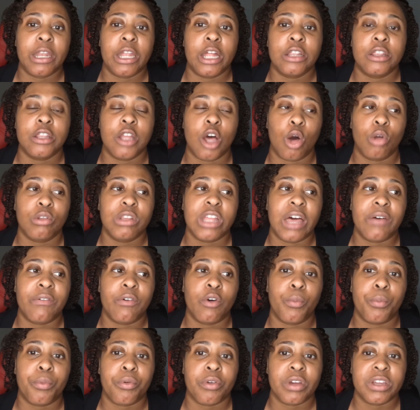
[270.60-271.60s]
in a
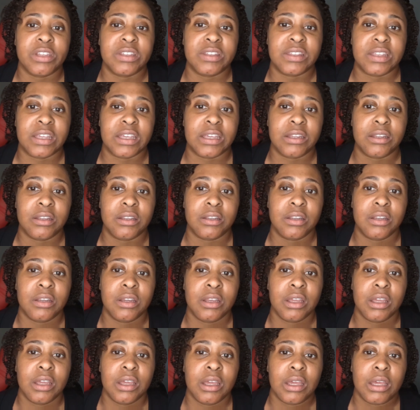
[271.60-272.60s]
low-level prison.
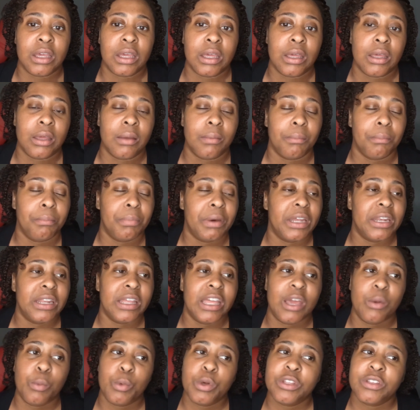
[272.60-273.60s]
But
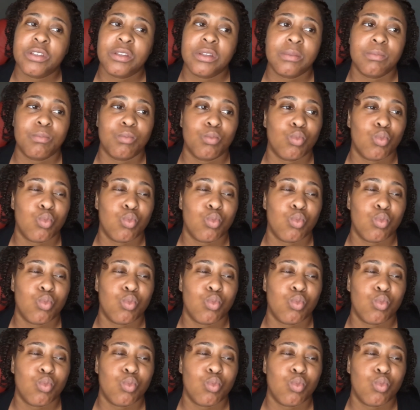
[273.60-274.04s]
it wasn't